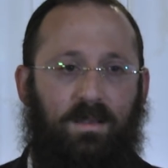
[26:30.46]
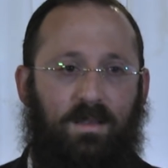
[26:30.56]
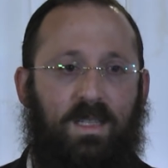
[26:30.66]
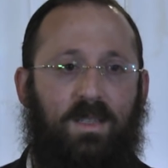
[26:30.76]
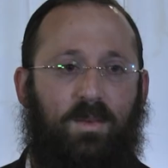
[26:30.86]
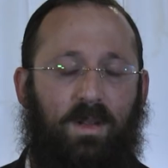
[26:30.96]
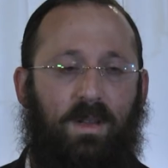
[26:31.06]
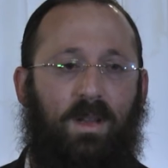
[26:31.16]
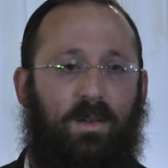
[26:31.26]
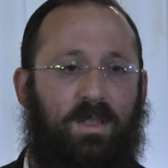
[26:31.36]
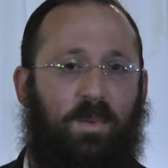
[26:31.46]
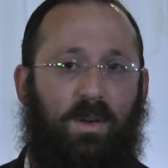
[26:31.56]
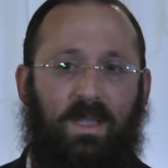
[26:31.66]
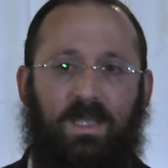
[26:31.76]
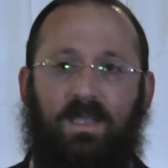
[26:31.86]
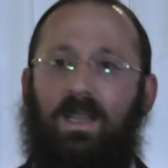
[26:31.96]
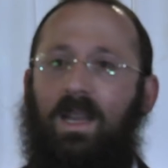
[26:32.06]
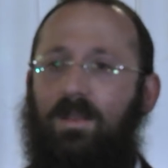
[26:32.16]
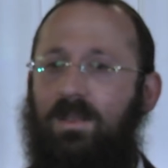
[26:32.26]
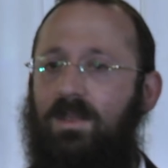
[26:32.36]
This is one of the lowest points, and that
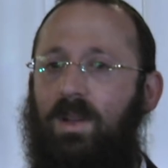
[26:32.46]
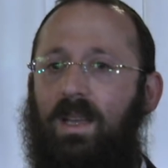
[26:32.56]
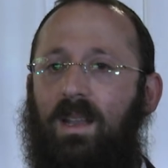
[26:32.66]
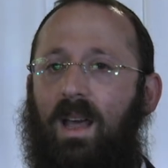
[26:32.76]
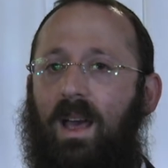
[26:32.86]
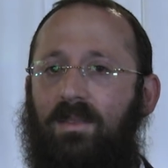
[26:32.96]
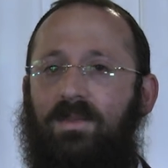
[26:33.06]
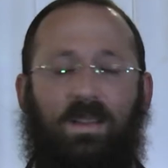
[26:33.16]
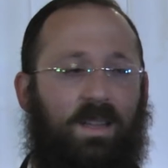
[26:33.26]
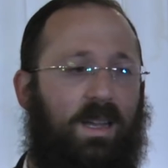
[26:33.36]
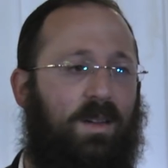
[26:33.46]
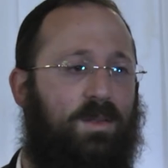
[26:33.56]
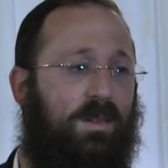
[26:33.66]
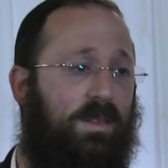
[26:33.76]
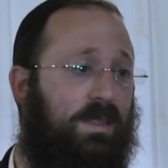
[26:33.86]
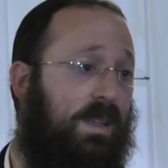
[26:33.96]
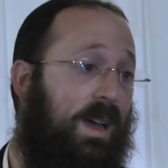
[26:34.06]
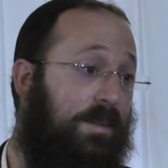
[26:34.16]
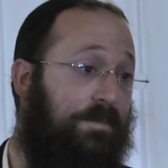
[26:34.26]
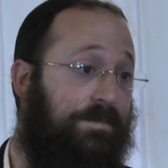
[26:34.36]
was when I felt like I was going to die.